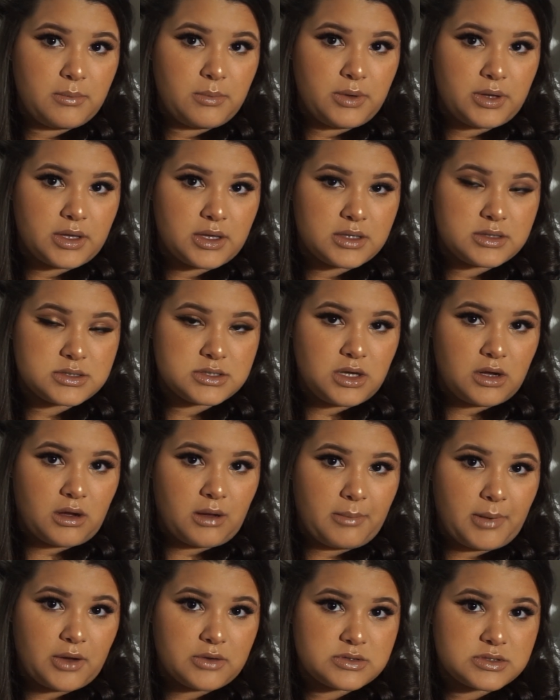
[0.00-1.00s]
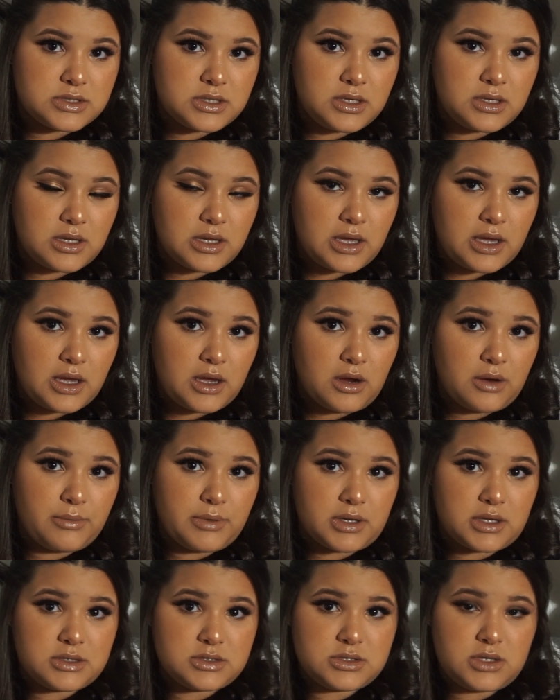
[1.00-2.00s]
We can talk about skincare, we
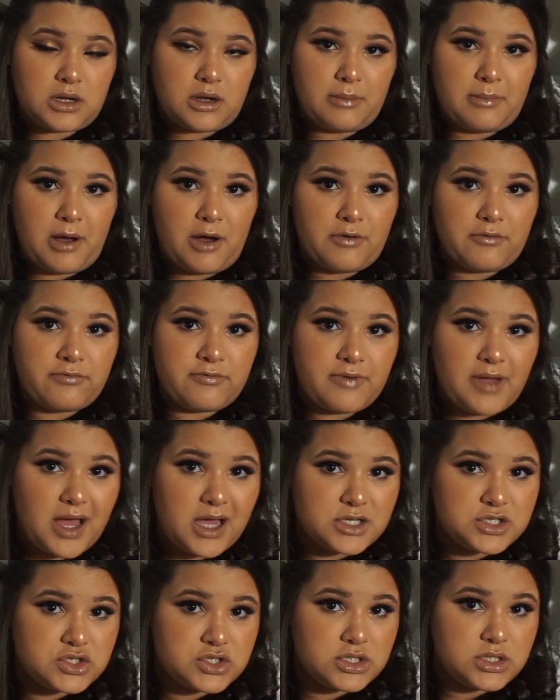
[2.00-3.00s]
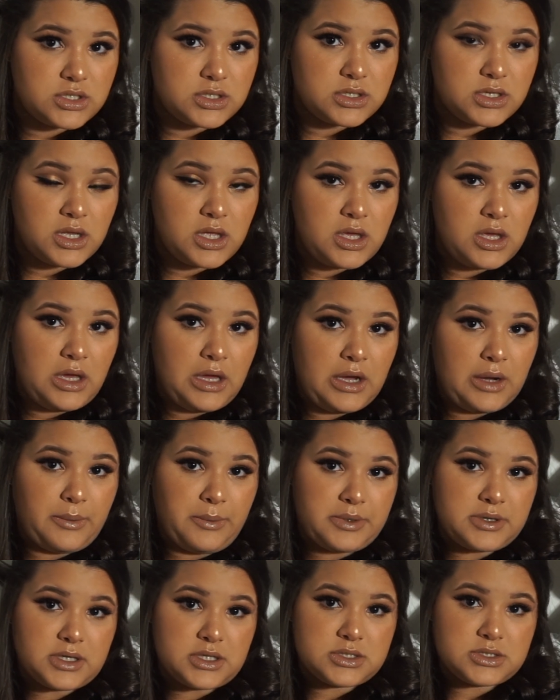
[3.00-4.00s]
can talk about fashion,
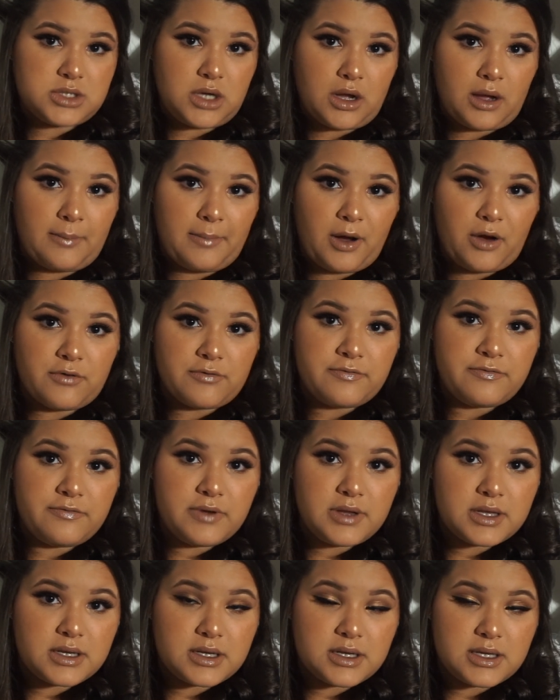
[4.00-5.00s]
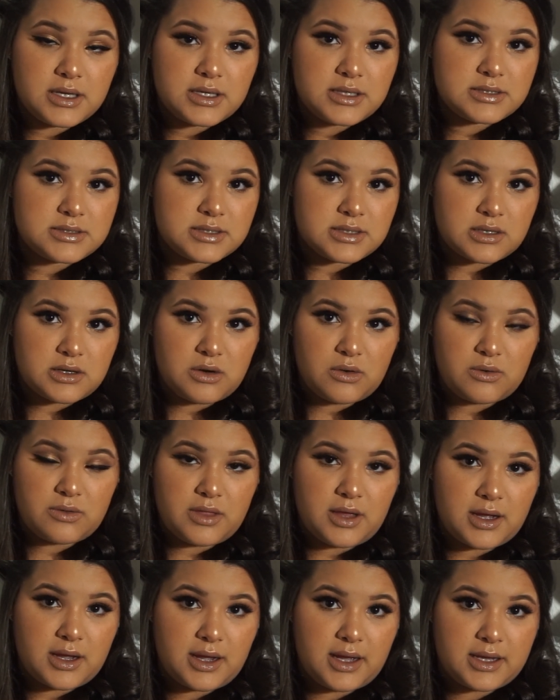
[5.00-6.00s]
we can talk about fitness and all
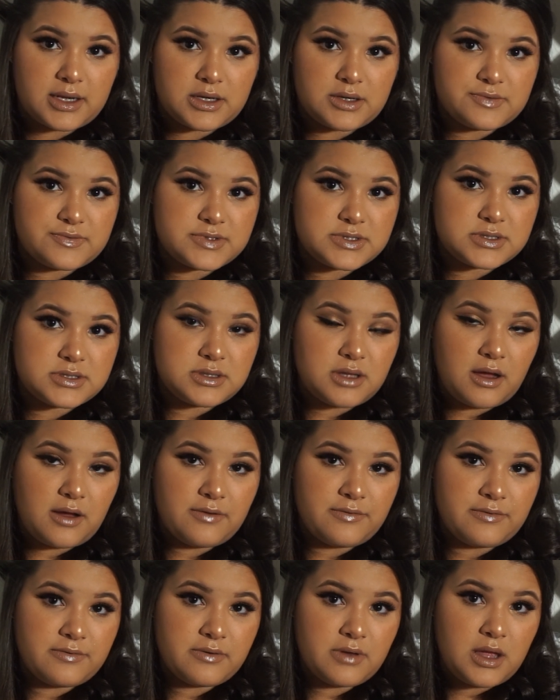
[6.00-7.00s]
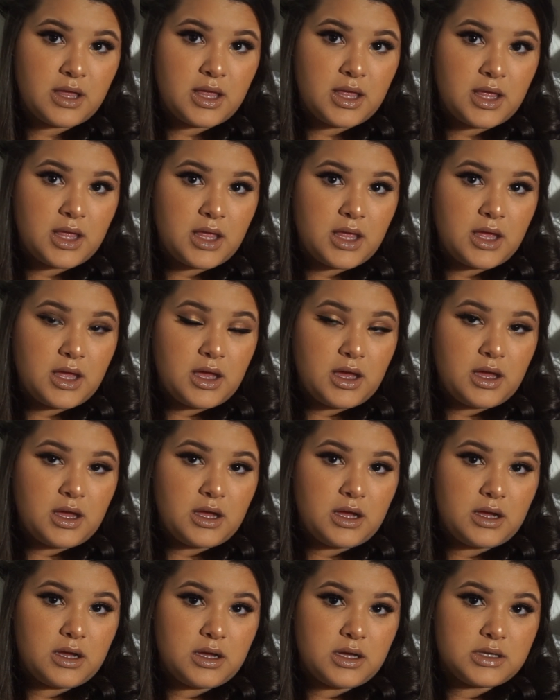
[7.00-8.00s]
that kind of stuff.
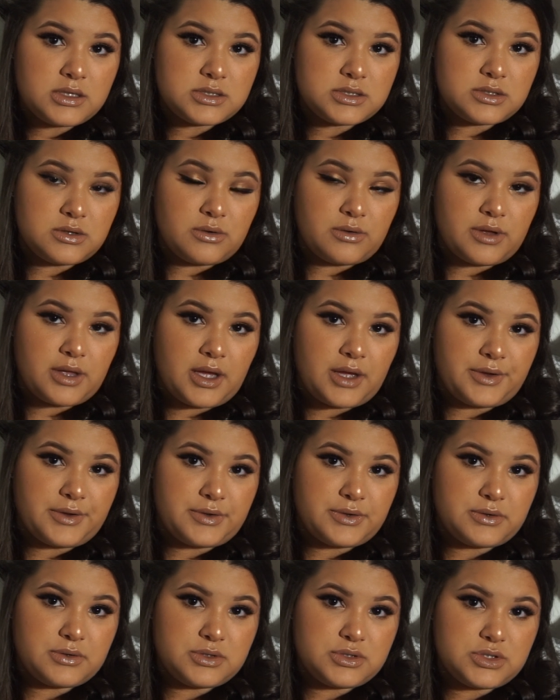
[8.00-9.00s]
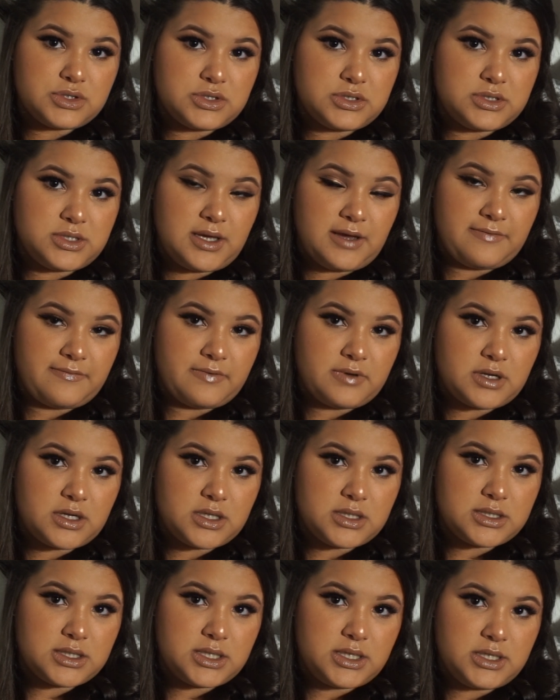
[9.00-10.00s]
So yeah, you should
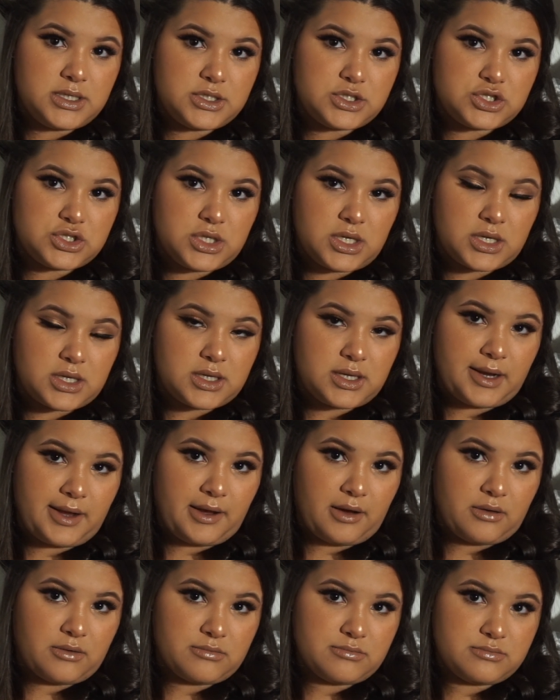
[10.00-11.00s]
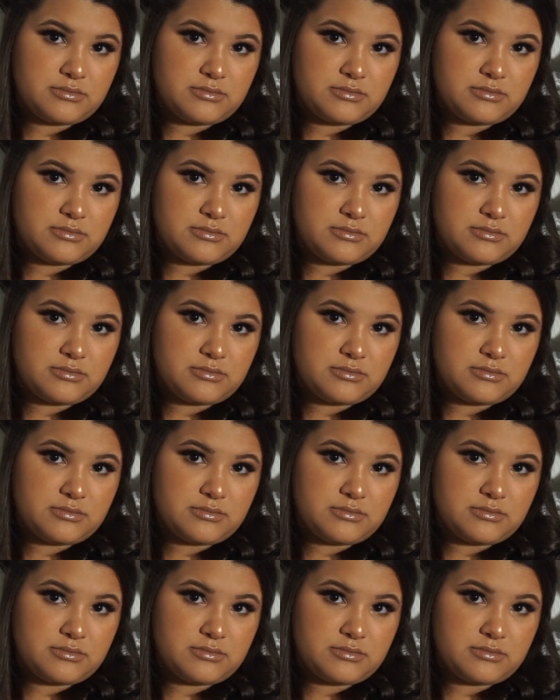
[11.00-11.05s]
definitely check it out.